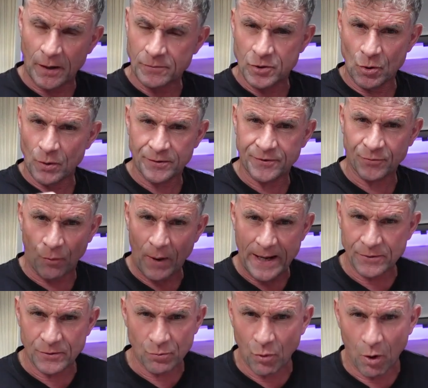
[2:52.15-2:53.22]
do a
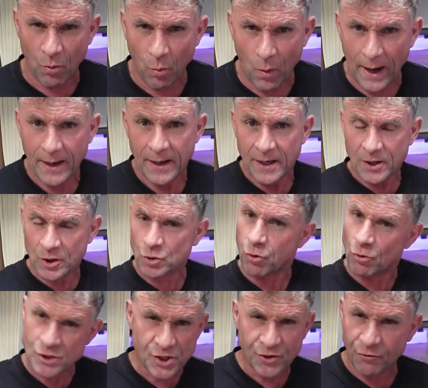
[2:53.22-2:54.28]
thread the wrong way,
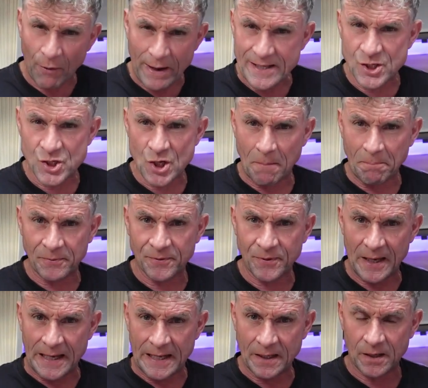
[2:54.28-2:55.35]
cross thread
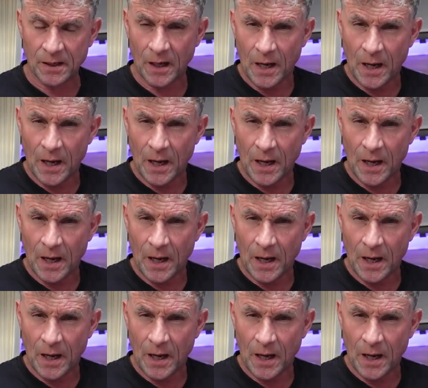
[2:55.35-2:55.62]
something.